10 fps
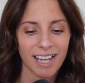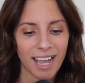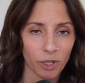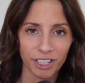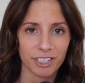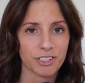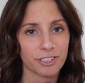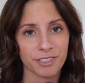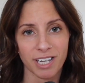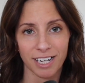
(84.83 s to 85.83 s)
One of the
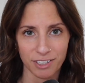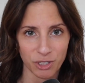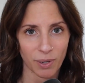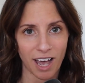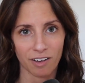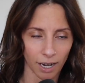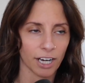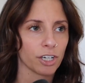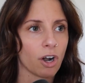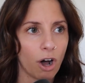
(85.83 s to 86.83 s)
concerns I do have, I
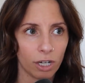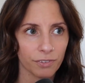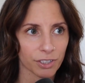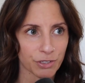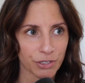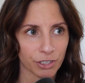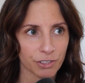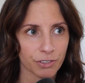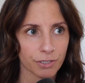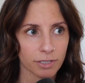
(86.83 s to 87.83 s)
heard all of the
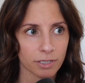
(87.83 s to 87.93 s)
concerns